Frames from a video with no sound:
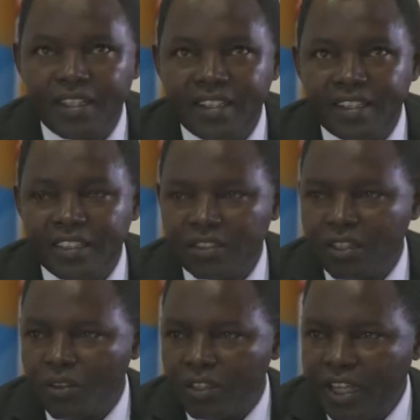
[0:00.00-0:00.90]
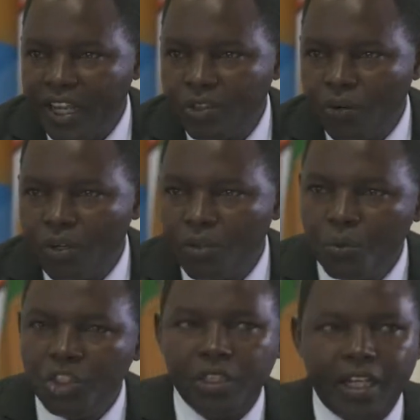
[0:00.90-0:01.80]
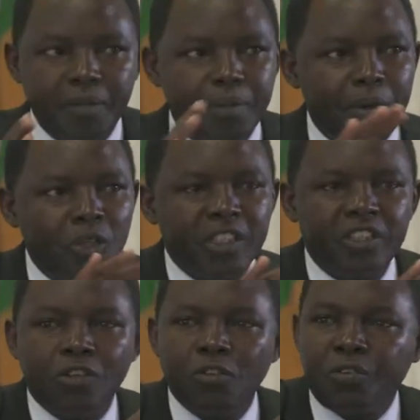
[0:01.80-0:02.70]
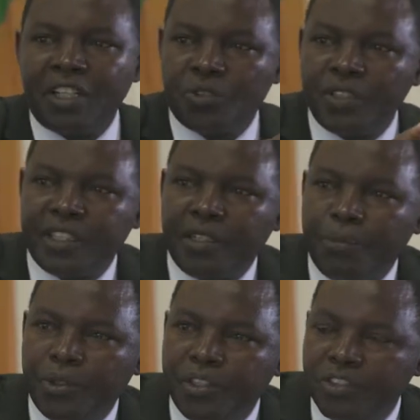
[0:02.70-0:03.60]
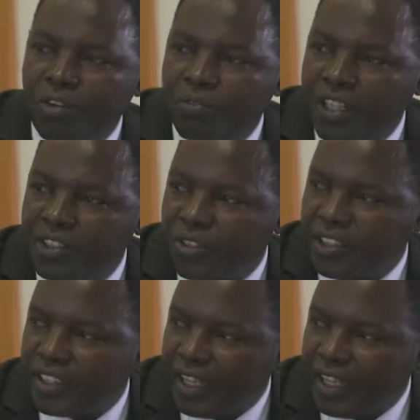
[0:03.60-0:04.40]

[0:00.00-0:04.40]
That is called hydro wall, which can be mounted on the frustrated buildings or factories.